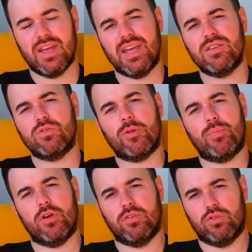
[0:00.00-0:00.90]
is not the
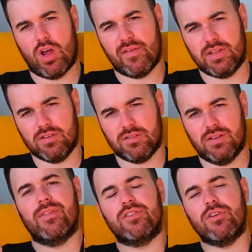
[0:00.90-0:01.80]
person driving this.
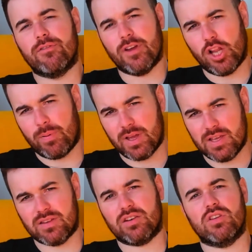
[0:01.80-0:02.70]
The developer
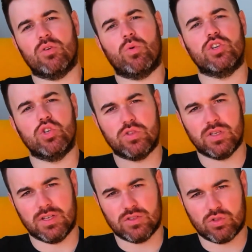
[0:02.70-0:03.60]
is actually the one
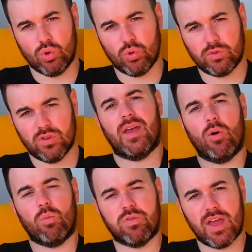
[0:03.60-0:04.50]
using these tools to
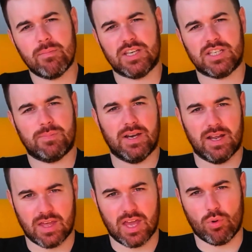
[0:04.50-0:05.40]
help them
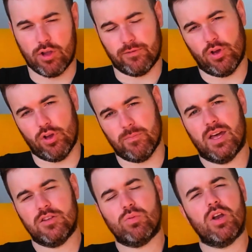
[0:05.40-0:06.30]
expedite their workflow.
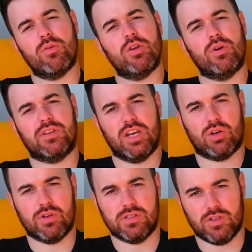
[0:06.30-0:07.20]
And this is what I really wanted to get
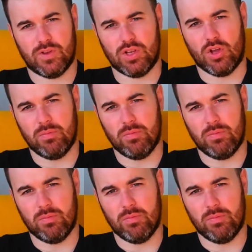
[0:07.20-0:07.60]
across in this video.